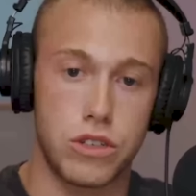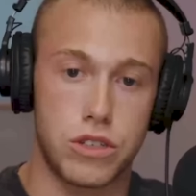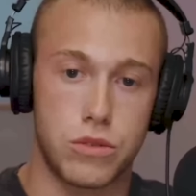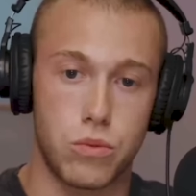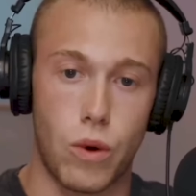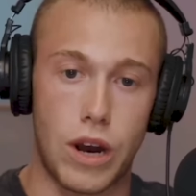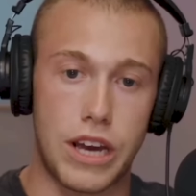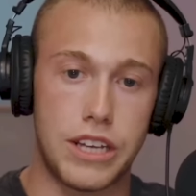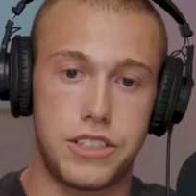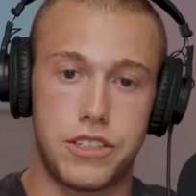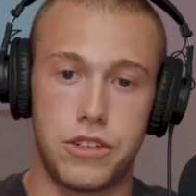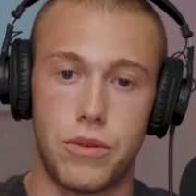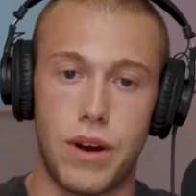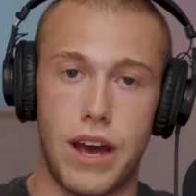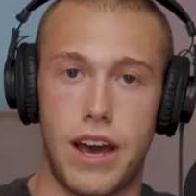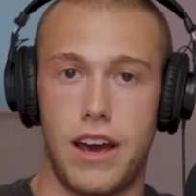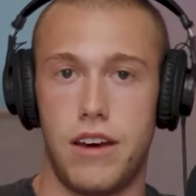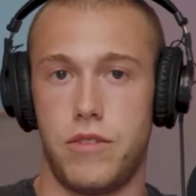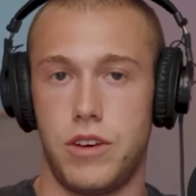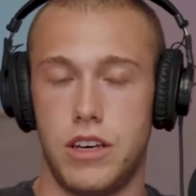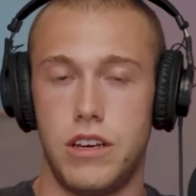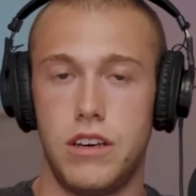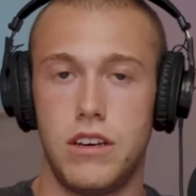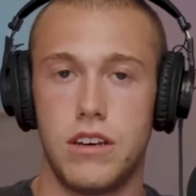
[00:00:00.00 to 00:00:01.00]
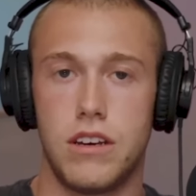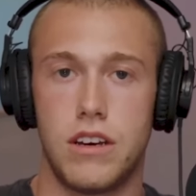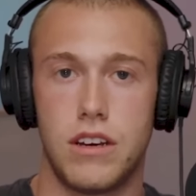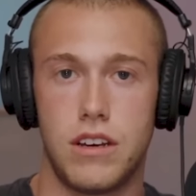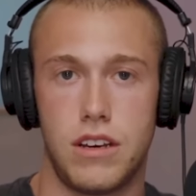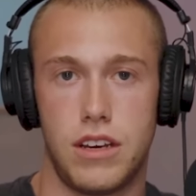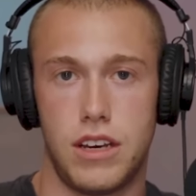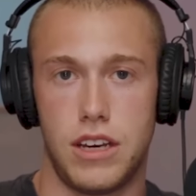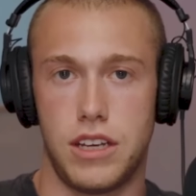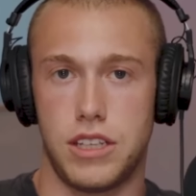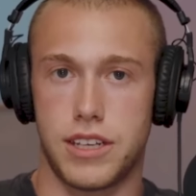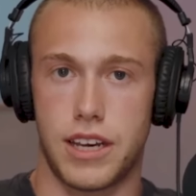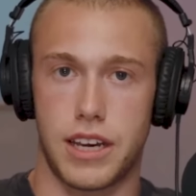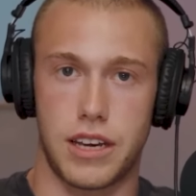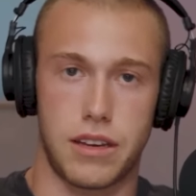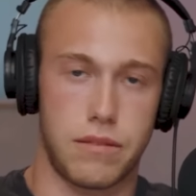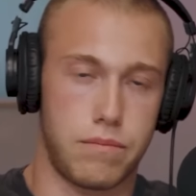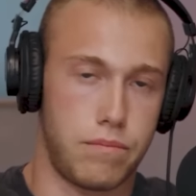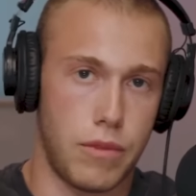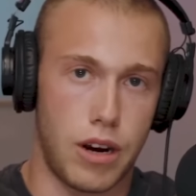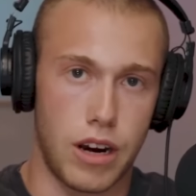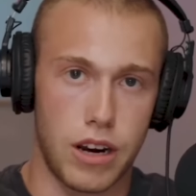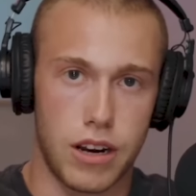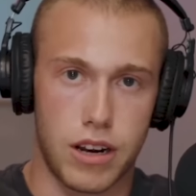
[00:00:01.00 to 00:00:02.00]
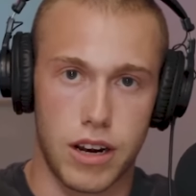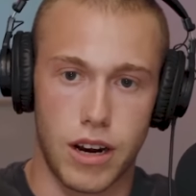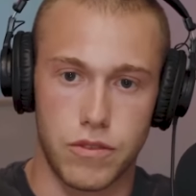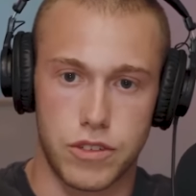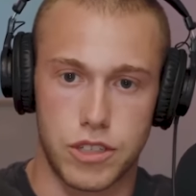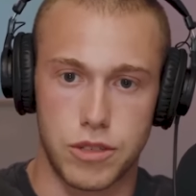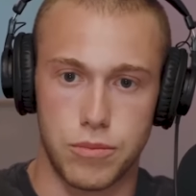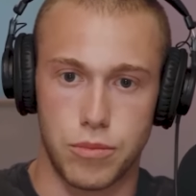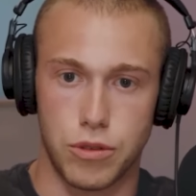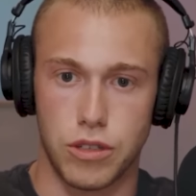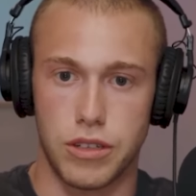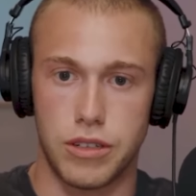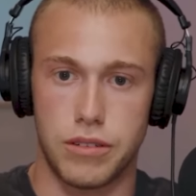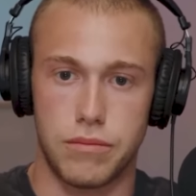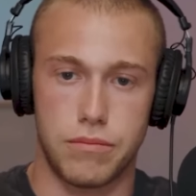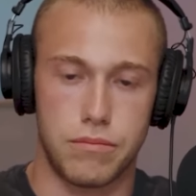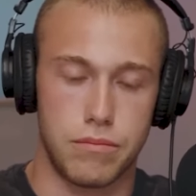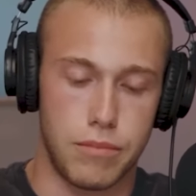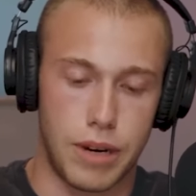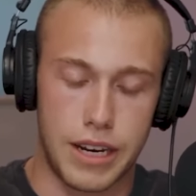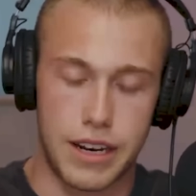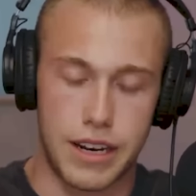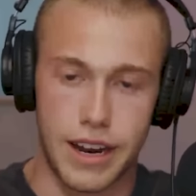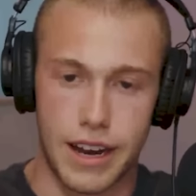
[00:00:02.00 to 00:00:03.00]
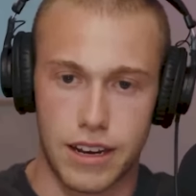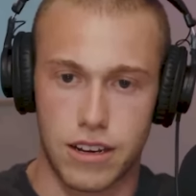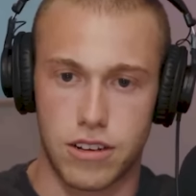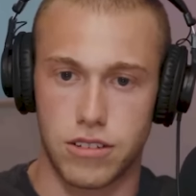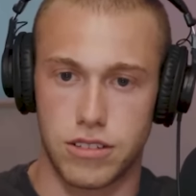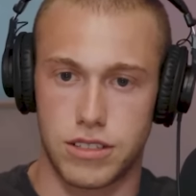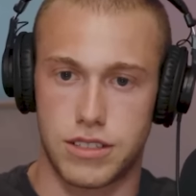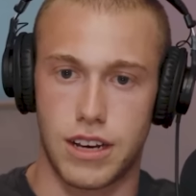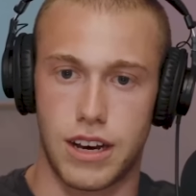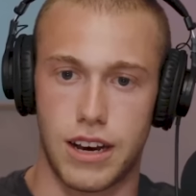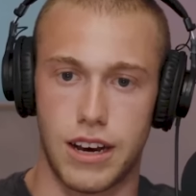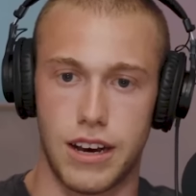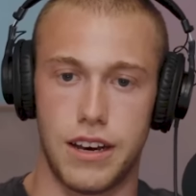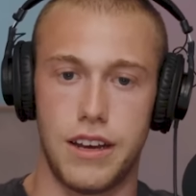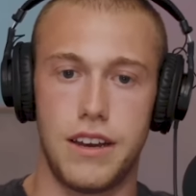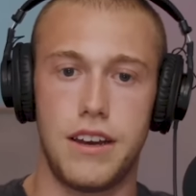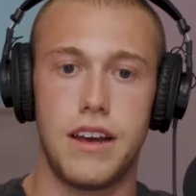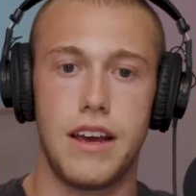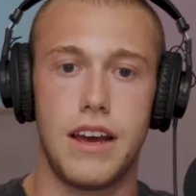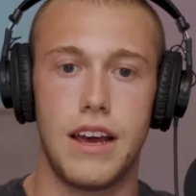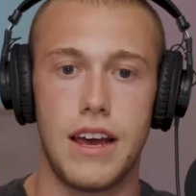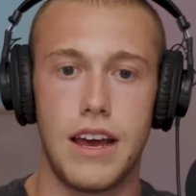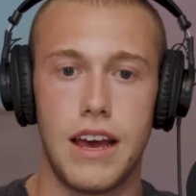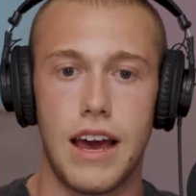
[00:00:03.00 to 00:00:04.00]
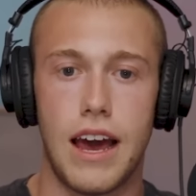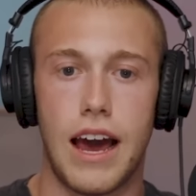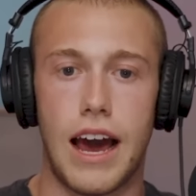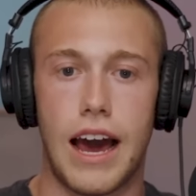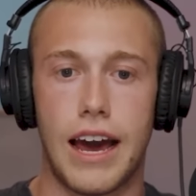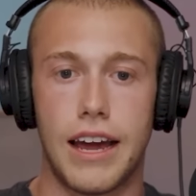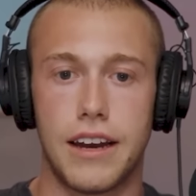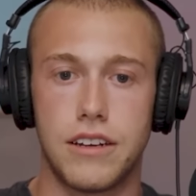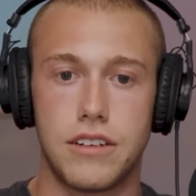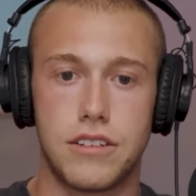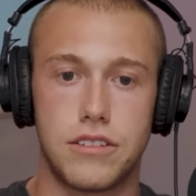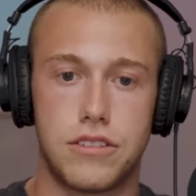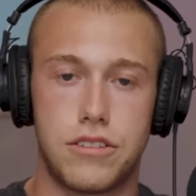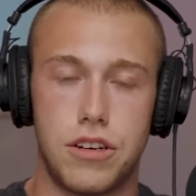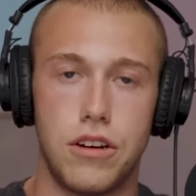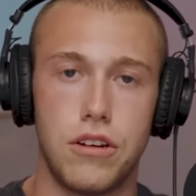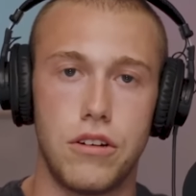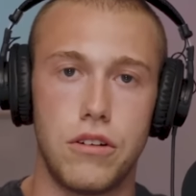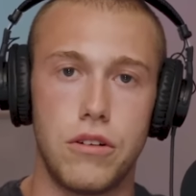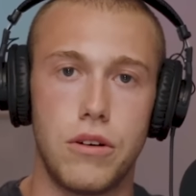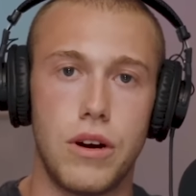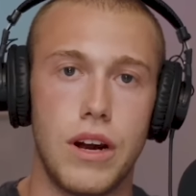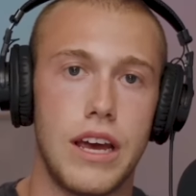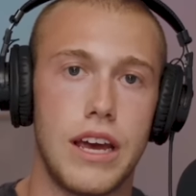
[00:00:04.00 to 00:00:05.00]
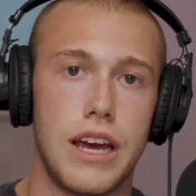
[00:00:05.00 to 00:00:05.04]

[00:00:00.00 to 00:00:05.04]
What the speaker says: was way too heavy. It's like uncomfortable. My neck got tired. And two,